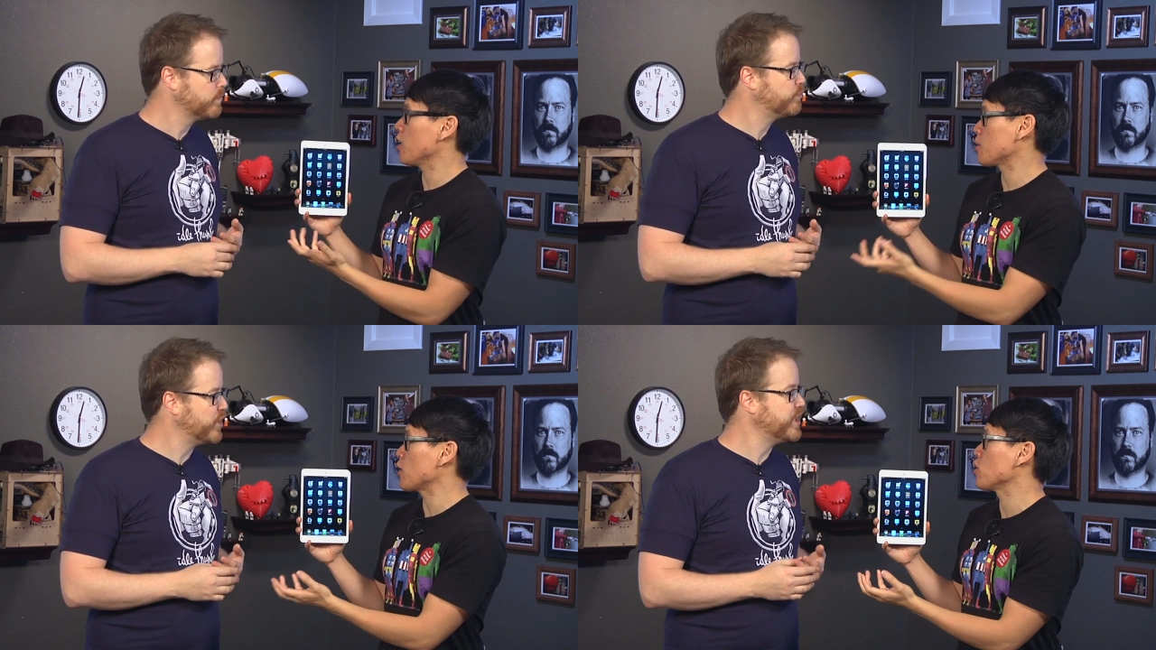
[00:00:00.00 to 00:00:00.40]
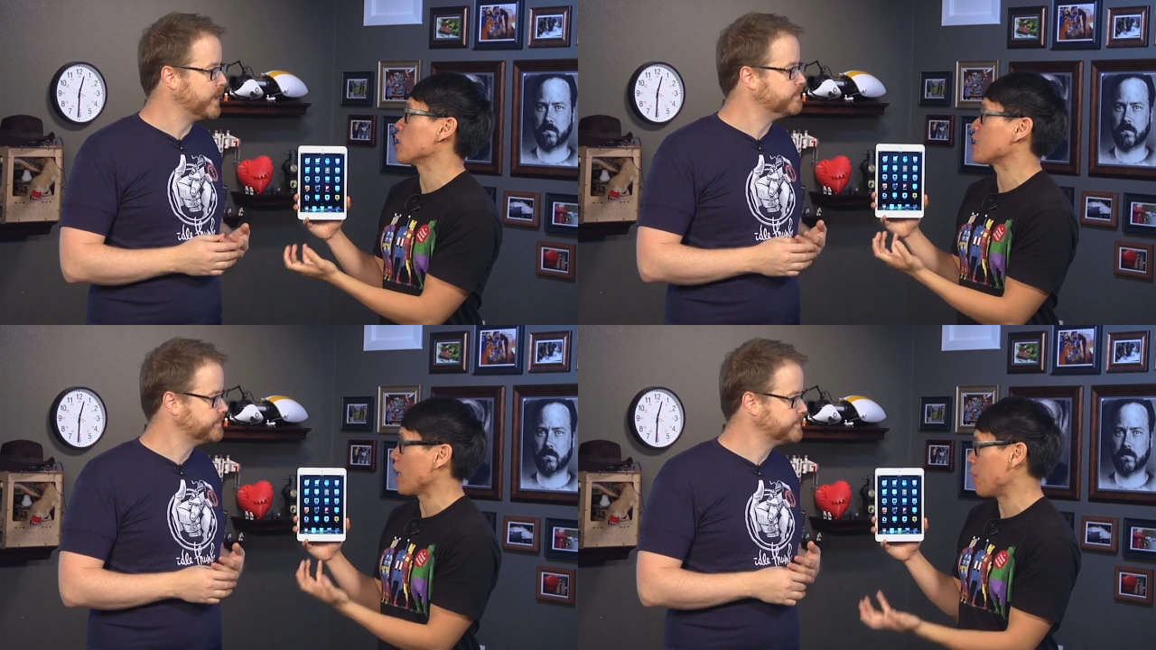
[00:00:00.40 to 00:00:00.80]
Speaker 1: especially in
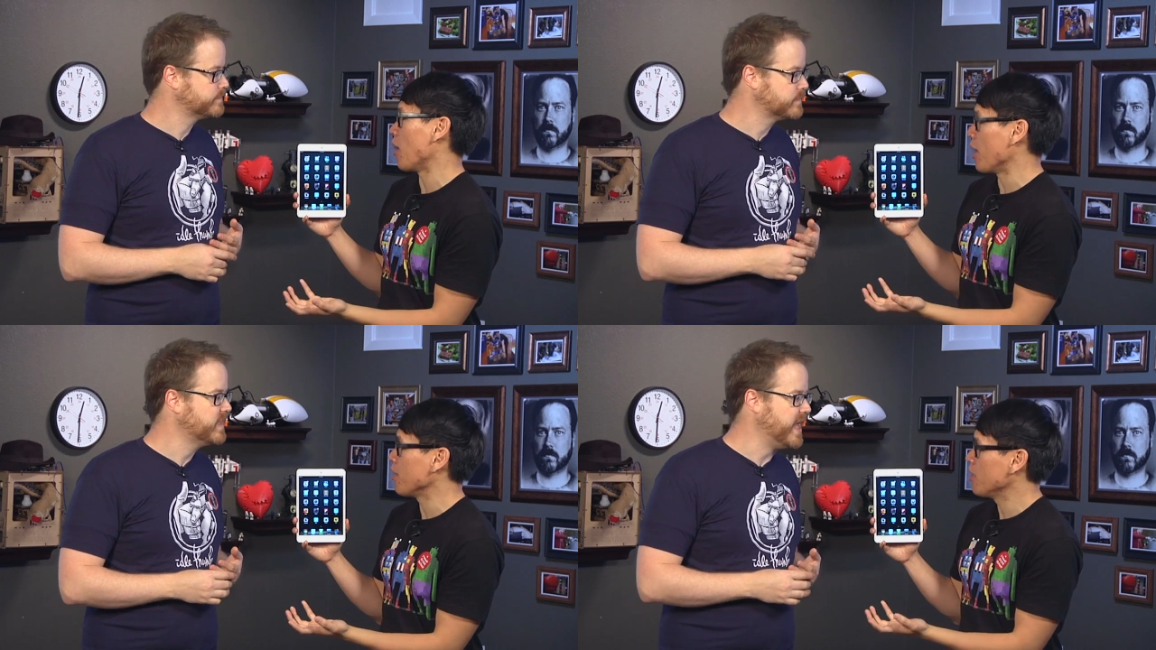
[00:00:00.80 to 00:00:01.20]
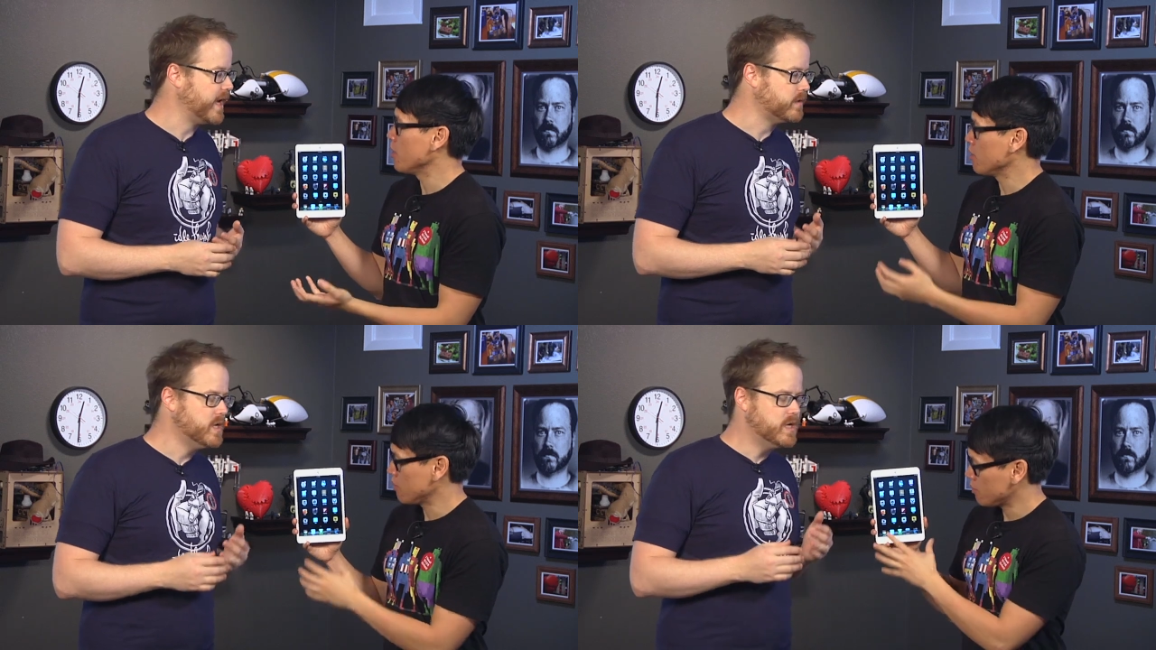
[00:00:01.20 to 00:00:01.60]
standby. Yeah.
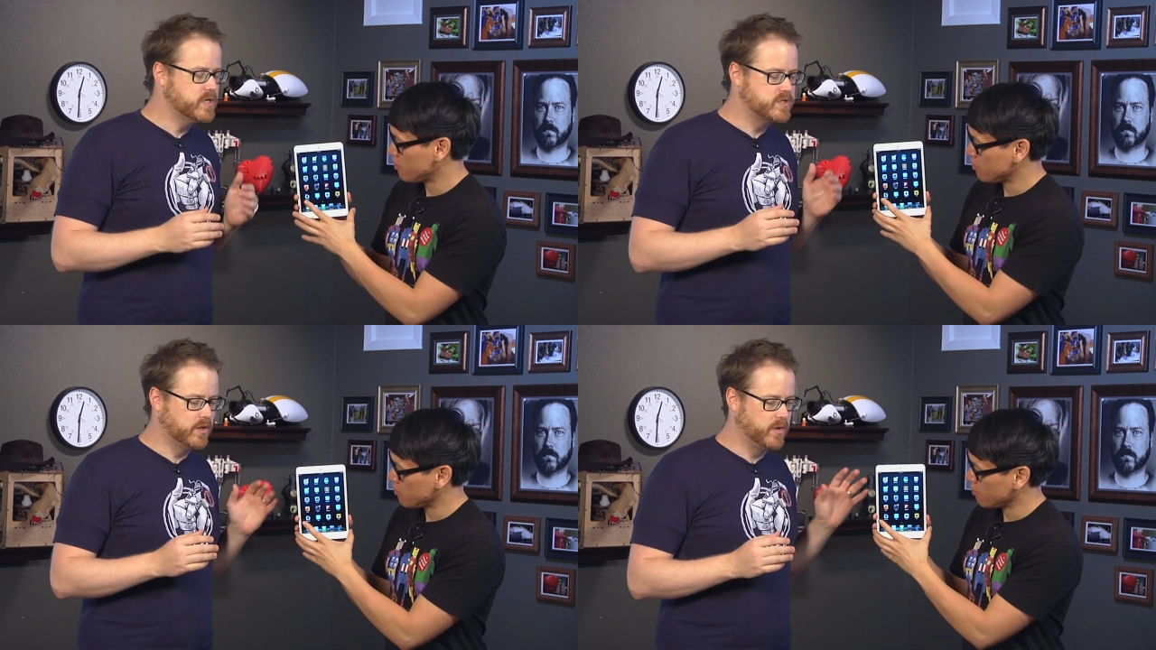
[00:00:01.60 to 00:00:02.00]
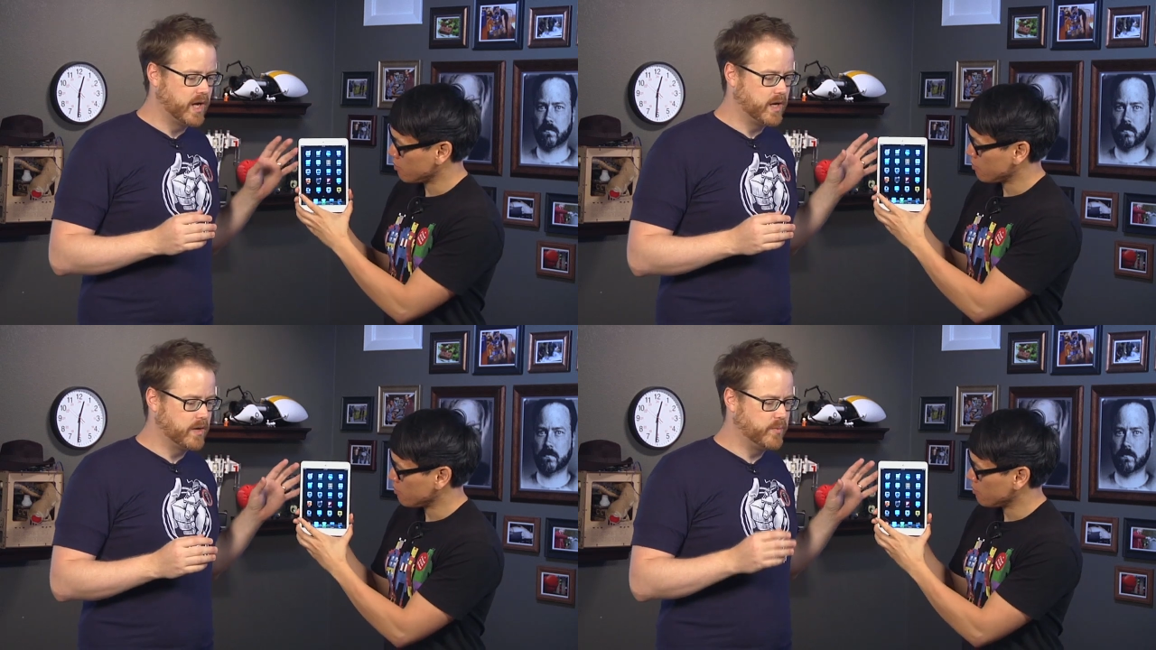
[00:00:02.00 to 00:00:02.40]
So uh,
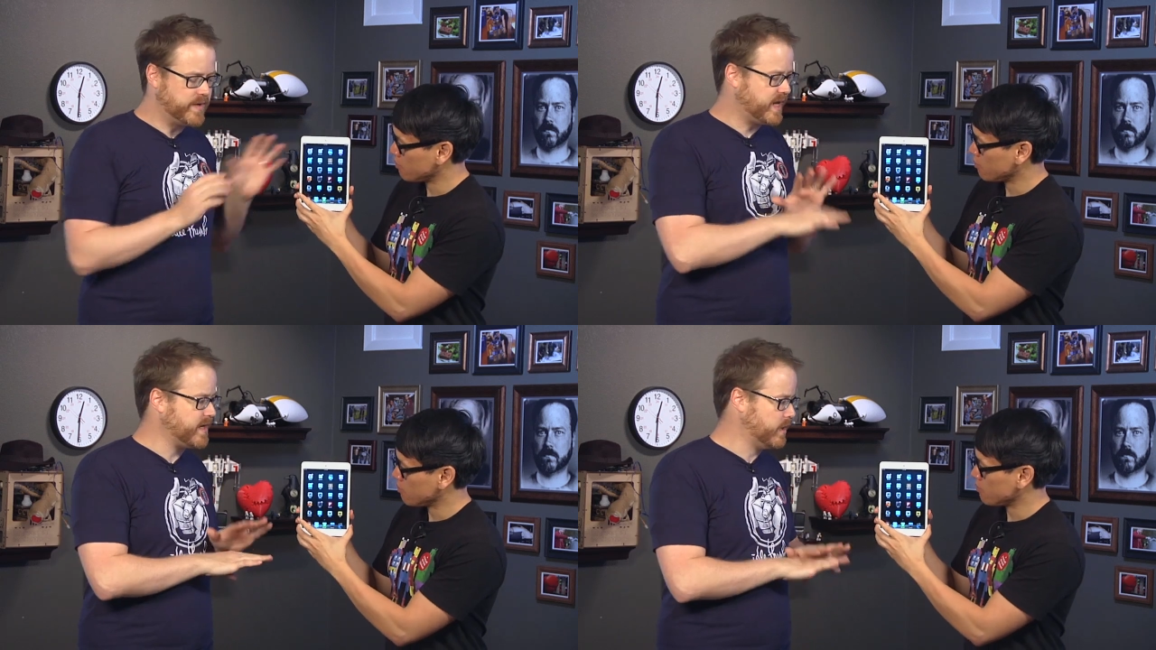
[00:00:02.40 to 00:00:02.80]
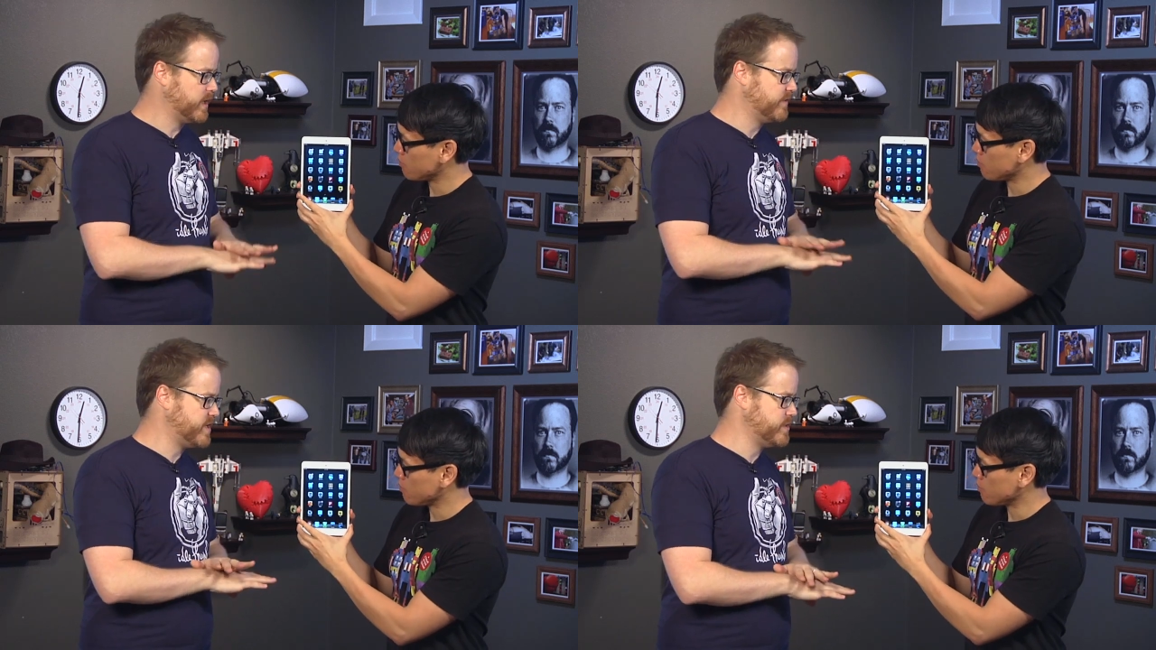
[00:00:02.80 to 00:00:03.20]
we haven't had it long
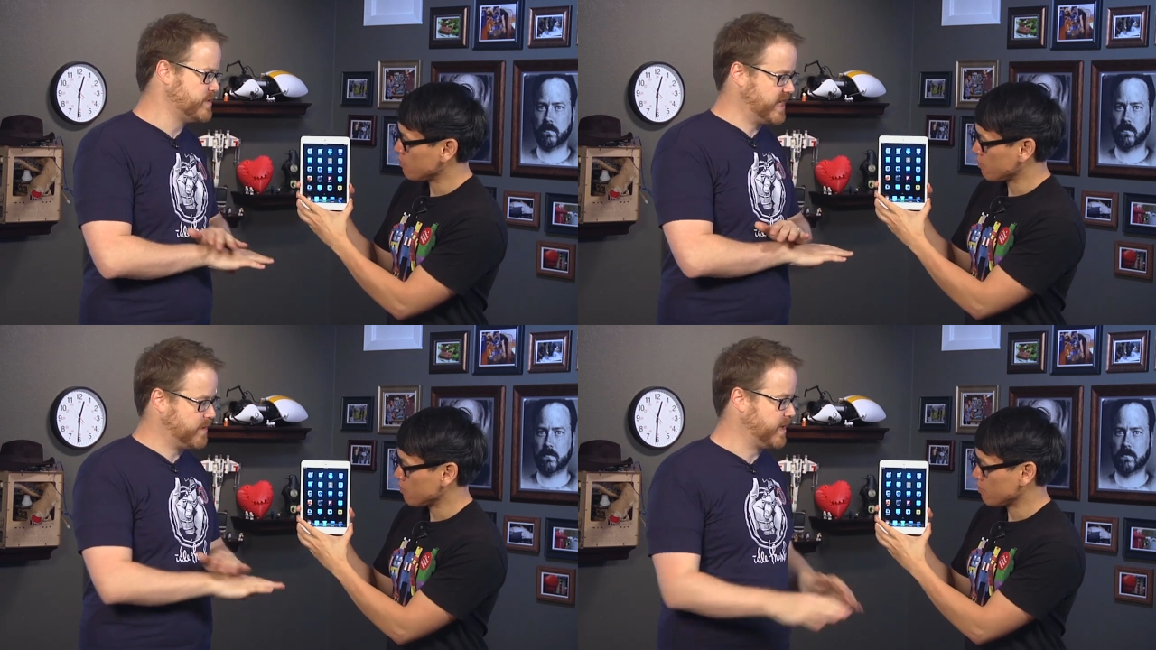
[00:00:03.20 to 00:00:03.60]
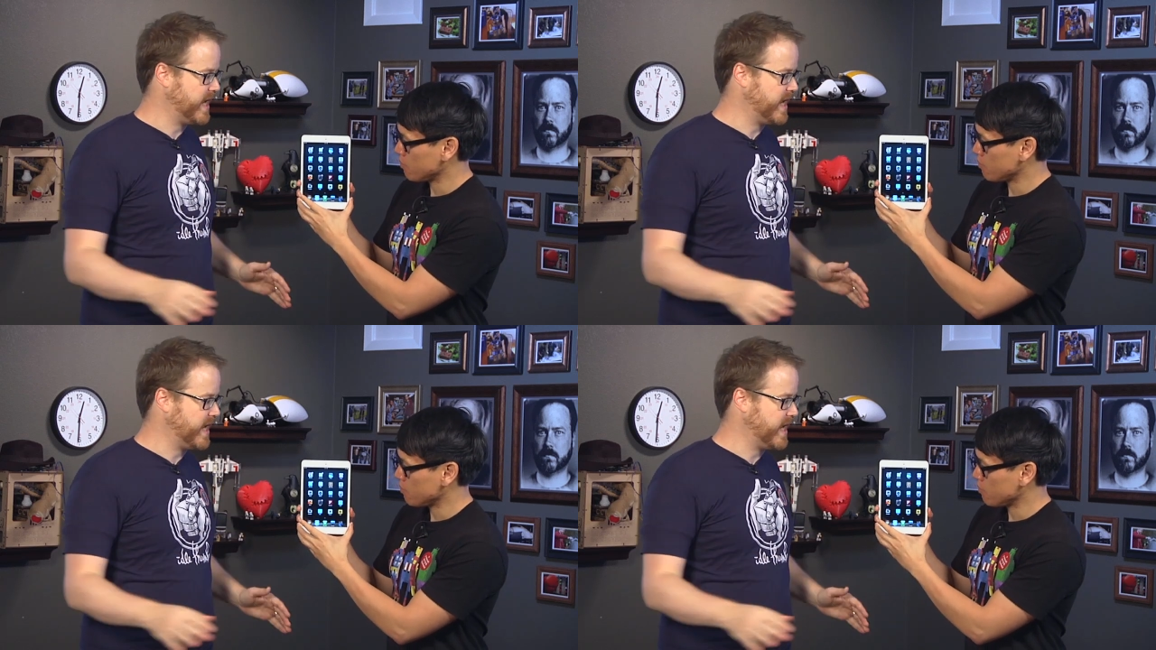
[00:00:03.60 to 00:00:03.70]
enough to do standby.